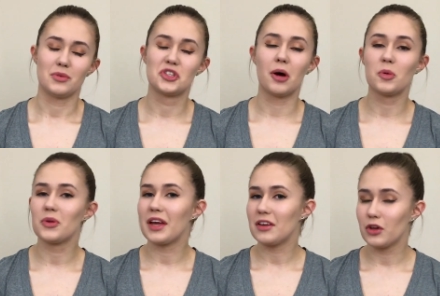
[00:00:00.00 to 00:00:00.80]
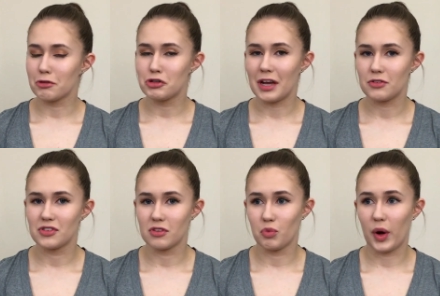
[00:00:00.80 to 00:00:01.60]
doubling your
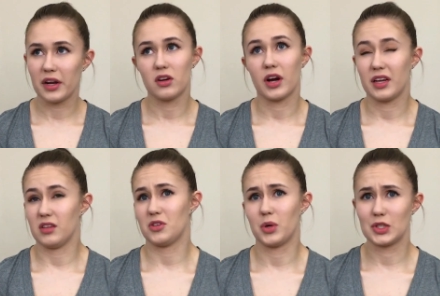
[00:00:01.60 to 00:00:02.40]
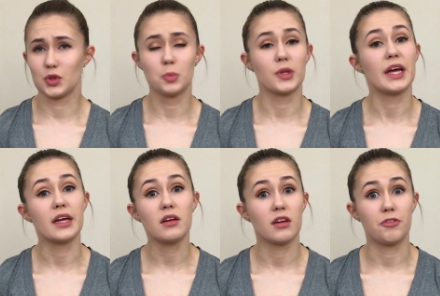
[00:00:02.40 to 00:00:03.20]
chances of winning, or I guess
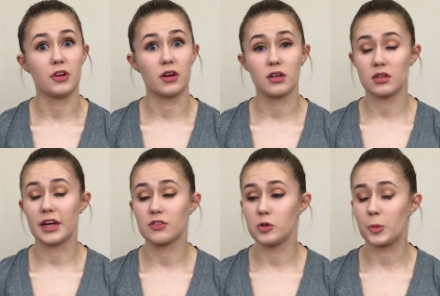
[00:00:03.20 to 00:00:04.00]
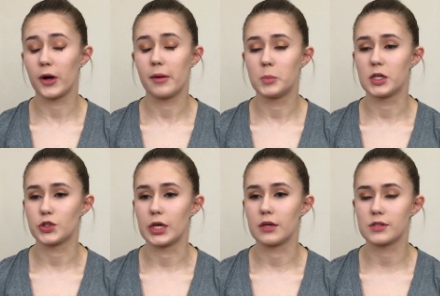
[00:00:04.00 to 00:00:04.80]
quadrupling if you're like super
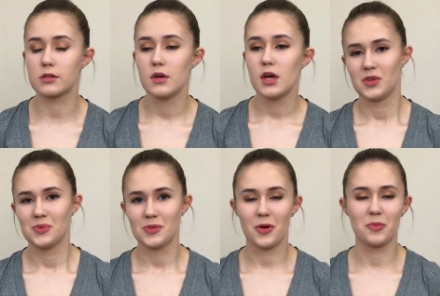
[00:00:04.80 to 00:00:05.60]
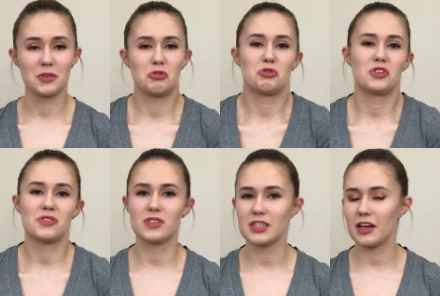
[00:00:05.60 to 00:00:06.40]
ambitious. So this is
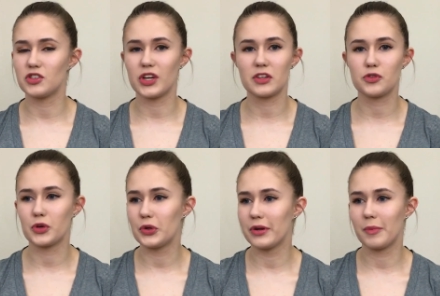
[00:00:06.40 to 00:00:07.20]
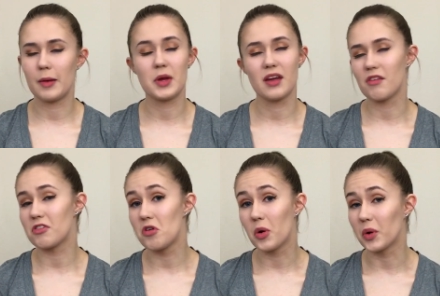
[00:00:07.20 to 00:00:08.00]
just a chance for you to maybe get
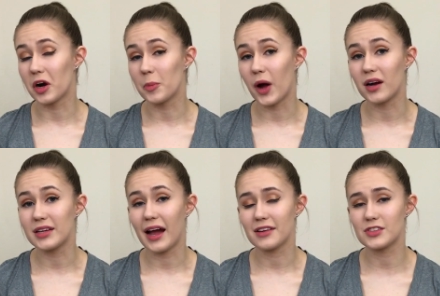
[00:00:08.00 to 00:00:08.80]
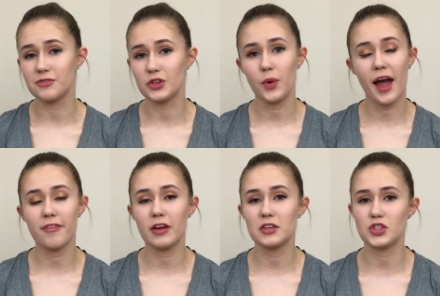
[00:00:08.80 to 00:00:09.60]
to know her podcast if you
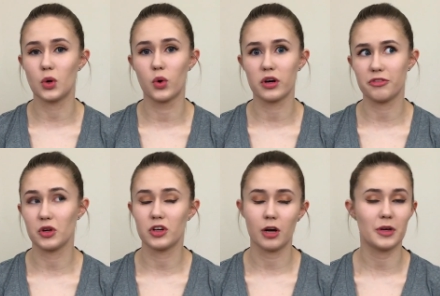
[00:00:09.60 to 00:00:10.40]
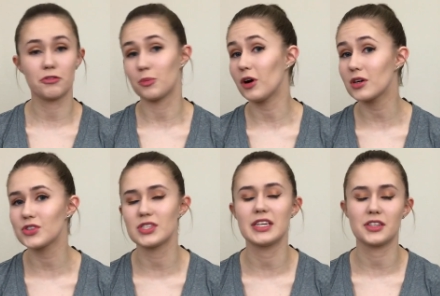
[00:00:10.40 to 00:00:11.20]
haven't, or if you're coming from
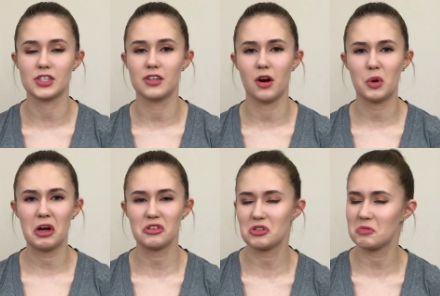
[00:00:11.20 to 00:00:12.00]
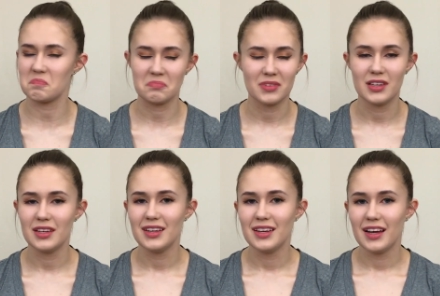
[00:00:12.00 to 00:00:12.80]
hers to get to know us.
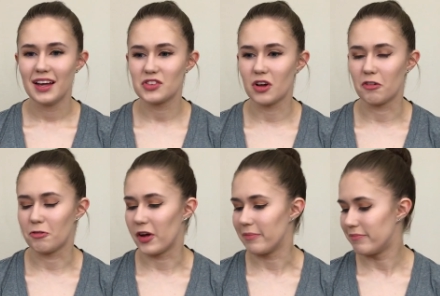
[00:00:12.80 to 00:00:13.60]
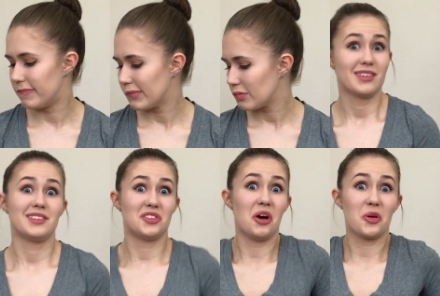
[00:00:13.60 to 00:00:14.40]
It's all fun.
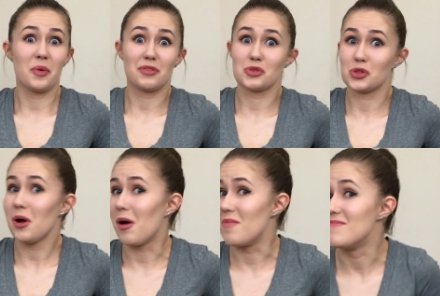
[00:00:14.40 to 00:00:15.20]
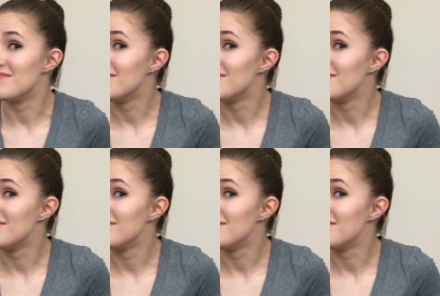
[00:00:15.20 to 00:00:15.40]
Let's talk about the shawl.